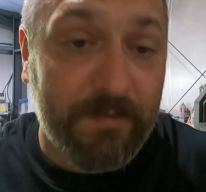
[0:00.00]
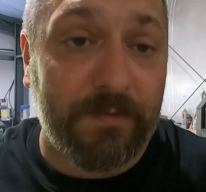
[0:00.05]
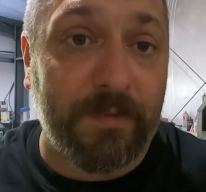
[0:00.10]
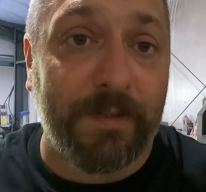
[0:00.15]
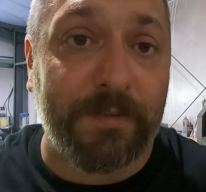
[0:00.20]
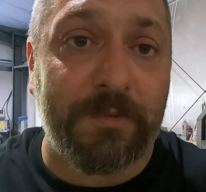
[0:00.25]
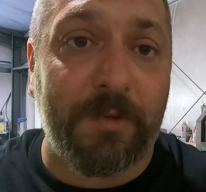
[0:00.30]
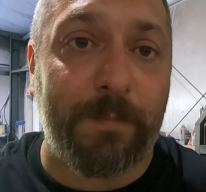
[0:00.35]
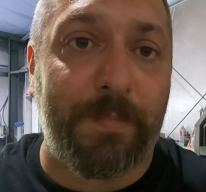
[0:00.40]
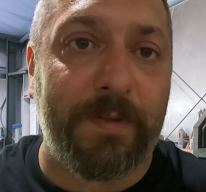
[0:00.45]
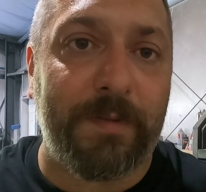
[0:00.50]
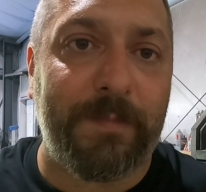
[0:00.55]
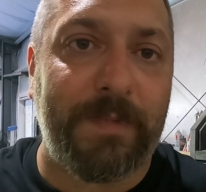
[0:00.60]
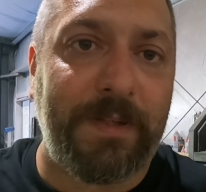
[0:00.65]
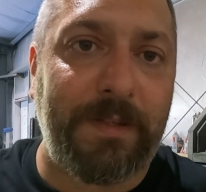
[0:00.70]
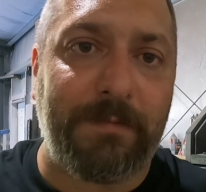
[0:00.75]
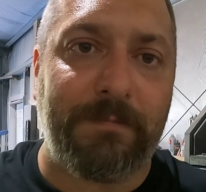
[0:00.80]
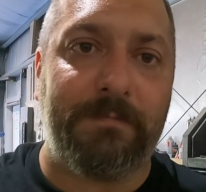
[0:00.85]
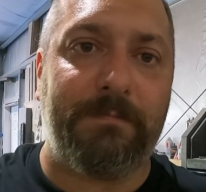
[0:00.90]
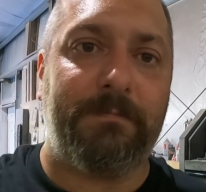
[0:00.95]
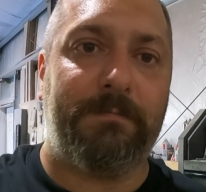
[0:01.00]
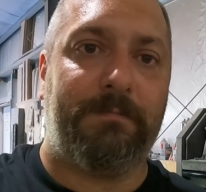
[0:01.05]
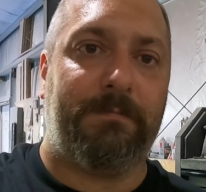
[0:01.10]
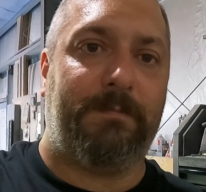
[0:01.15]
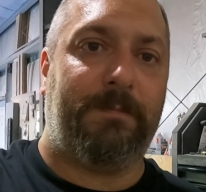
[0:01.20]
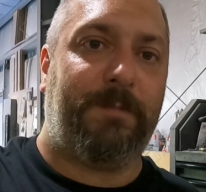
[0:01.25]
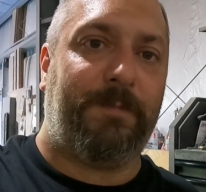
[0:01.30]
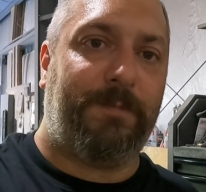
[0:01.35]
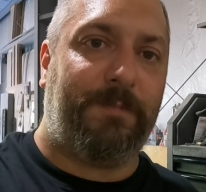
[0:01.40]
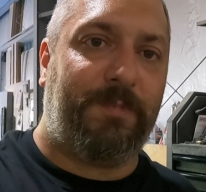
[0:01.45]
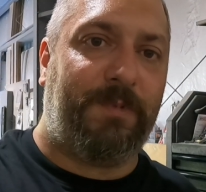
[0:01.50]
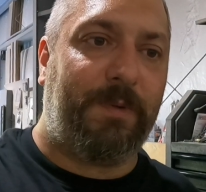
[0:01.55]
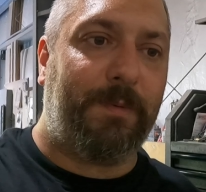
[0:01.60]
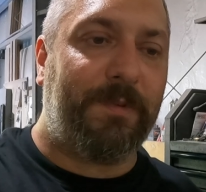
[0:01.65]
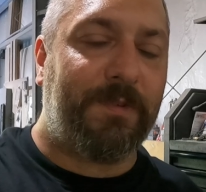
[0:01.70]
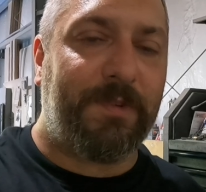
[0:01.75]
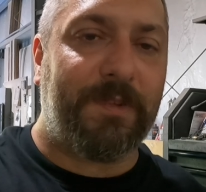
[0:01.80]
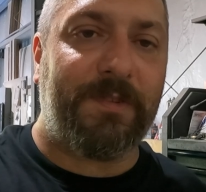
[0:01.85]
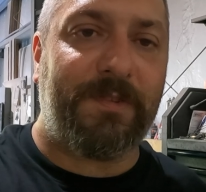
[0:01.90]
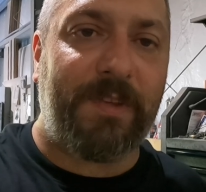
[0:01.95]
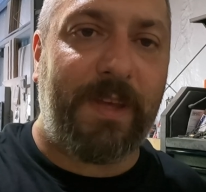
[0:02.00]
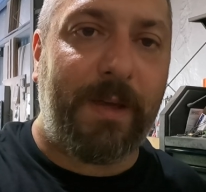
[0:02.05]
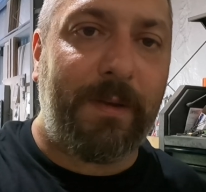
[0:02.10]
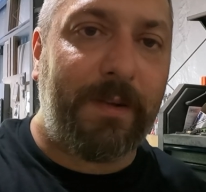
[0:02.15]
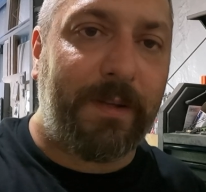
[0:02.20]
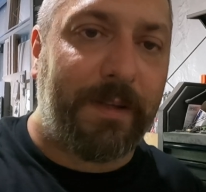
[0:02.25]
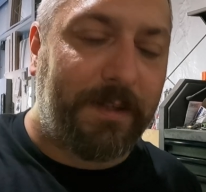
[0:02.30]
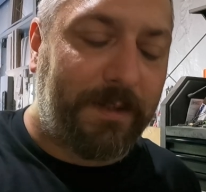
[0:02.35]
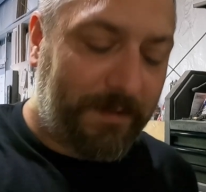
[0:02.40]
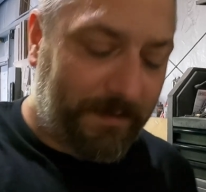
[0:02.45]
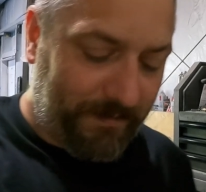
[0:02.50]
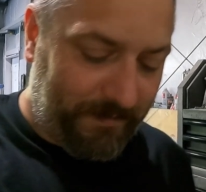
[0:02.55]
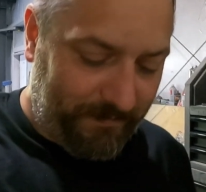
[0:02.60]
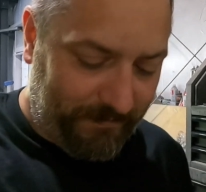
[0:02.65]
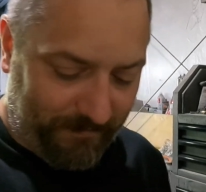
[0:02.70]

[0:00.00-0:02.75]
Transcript: So let's go put them in, see what it's going to sound like.